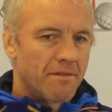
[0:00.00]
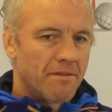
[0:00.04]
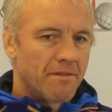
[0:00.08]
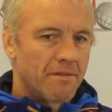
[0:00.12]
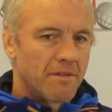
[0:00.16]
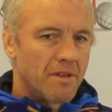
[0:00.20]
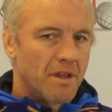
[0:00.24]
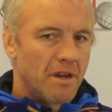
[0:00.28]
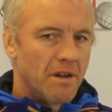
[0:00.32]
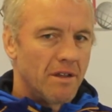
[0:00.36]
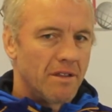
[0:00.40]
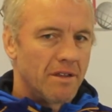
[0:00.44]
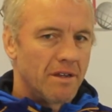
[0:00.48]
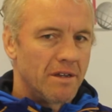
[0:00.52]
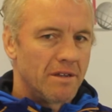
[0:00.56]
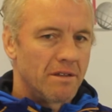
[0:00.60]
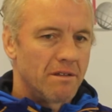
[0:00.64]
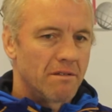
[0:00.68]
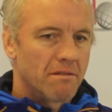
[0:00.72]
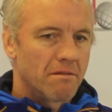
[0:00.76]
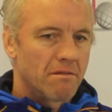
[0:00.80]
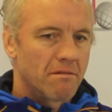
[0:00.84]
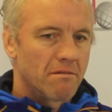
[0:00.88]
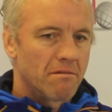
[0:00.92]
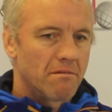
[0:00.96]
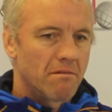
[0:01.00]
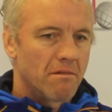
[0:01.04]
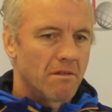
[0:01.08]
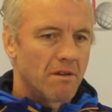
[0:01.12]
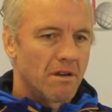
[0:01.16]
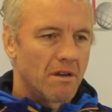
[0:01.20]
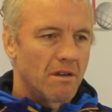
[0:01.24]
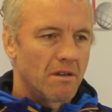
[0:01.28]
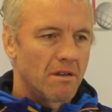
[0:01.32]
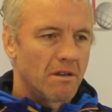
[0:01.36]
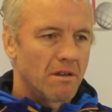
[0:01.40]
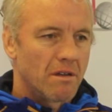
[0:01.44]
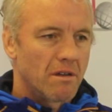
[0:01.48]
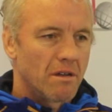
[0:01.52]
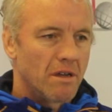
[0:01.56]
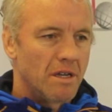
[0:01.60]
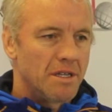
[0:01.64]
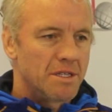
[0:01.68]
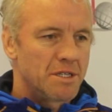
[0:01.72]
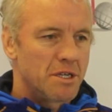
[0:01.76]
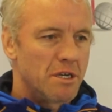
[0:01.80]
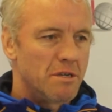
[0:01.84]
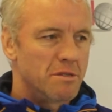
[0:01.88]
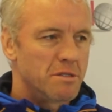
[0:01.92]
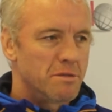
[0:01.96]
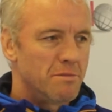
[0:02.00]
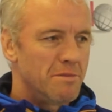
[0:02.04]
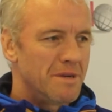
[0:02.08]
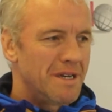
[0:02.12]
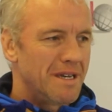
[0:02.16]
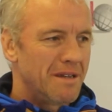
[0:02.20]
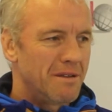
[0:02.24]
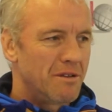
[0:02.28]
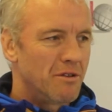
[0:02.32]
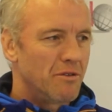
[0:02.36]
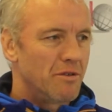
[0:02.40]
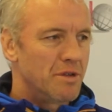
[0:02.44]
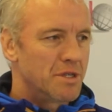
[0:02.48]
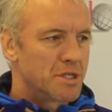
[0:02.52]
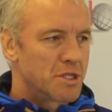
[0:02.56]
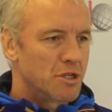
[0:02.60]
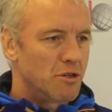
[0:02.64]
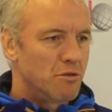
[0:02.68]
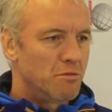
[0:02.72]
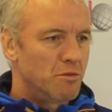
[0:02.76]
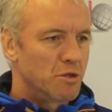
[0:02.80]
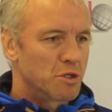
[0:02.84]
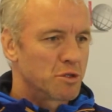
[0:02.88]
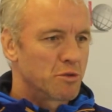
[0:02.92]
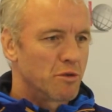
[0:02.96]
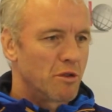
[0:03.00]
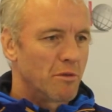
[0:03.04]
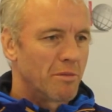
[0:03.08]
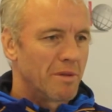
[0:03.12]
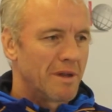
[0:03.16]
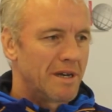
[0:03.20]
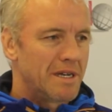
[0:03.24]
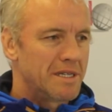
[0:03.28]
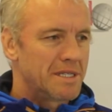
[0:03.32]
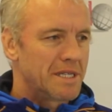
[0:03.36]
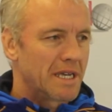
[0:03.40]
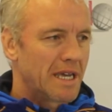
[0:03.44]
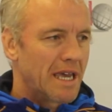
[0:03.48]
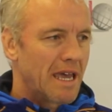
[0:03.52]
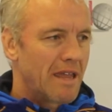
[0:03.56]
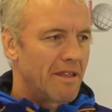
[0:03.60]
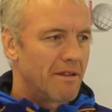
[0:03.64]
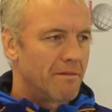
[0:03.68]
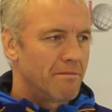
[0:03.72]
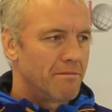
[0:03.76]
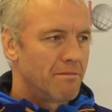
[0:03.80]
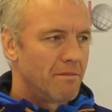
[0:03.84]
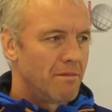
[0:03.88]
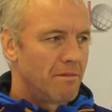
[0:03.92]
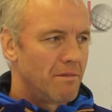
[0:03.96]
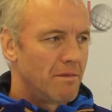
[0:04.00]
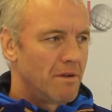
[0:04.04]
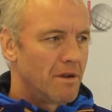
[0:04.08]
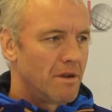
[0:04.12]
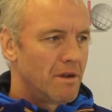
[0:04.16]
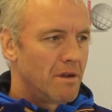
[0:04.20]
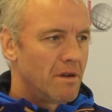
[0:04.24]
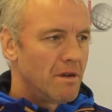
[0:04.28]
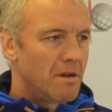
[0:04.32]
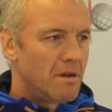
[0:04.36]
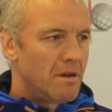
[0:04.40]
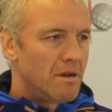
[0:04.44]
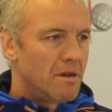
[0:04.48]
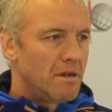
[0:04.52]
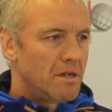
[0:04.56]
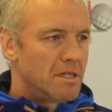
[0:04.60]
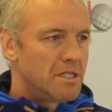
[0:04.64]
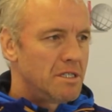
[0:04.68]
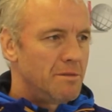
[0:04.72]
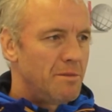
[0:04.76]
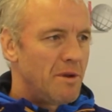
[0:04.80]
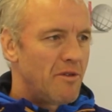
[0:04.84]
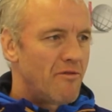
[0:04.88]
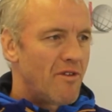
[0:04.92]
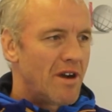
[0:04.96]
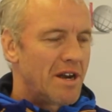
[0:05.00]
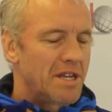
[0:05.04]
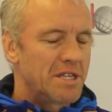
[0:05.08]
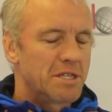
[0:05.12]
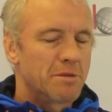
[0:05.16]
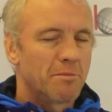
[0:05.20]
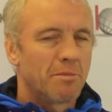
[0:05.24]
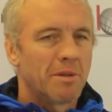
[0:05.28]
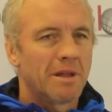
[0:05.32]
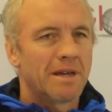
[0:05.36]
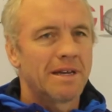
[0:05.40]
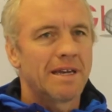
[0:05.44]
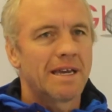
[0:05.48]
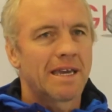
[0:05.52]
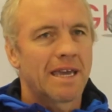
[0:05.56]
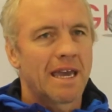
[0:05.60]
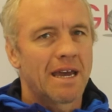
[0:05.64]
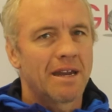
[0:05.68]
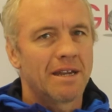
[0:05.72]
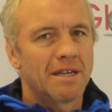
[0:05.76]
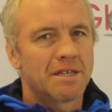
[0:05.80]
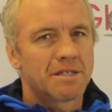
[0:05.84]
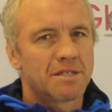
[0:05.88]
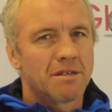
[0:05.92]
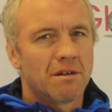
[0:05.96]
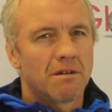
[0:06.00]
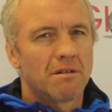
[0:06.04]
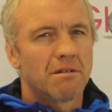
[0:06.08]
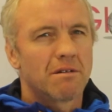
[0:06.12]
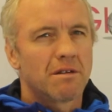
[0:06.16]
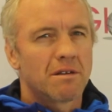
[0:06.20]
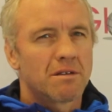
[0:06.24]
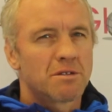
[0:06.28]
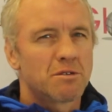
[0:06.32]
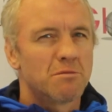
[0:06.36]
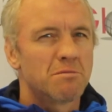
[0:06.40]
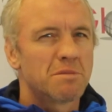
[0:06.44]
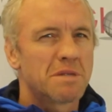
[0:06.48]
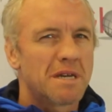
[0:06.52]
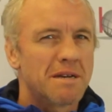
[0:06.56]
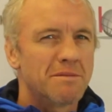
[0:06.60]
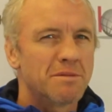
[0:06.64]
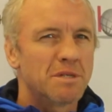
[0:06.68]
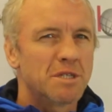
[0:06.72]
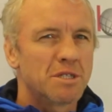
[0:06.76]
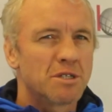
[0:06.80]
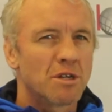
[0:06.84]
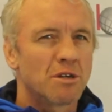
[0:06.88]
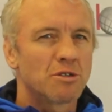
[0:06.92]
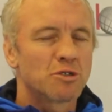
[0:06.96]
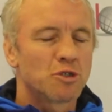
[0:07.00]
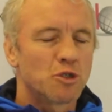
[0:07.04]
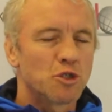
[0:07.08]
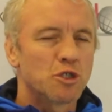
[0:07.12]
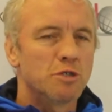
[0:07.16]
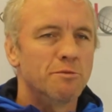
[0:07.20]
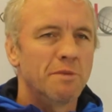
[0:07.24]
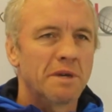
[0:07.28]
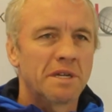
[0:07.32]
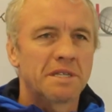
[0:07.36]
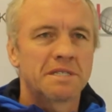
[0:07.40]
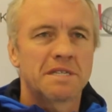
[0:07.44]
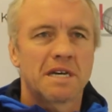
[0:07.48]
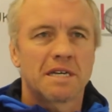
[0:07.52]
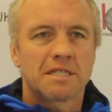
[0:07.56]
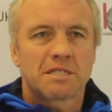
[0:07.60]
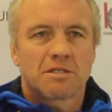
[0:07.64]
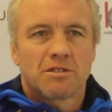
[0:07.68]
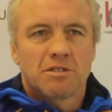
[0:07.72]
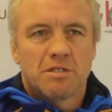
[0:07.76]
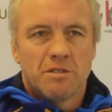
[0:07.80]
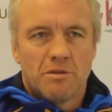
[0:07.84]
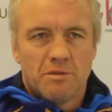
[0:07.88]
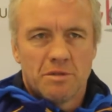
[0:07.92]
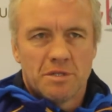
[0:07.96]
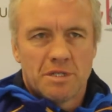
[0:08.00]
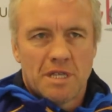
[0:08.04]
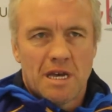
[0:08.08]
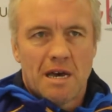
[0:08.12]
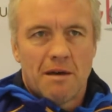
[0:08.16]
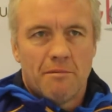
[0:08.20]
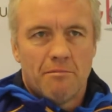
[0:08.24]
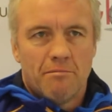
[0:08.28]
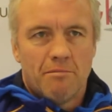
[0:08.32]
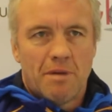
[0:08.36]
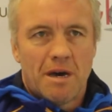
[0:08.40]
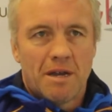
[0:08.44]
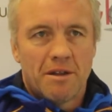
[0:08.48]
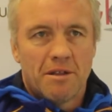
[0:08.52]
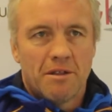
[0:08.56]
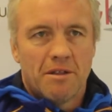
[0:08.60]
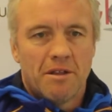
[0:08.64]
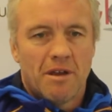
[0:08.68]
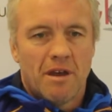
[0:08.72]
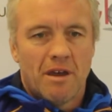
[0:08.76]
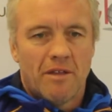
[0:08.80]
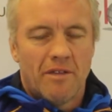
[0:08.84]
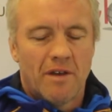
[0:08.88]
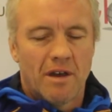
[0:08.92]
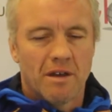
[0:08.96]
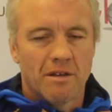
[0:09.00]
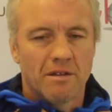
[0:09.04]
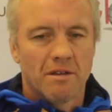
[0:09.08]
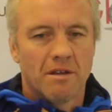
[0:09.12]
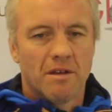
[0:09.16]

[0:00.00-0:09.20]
you know, in terms of me doing too much with the players to get them to be ready to play again, it's not such a big task, because it was that bad a day that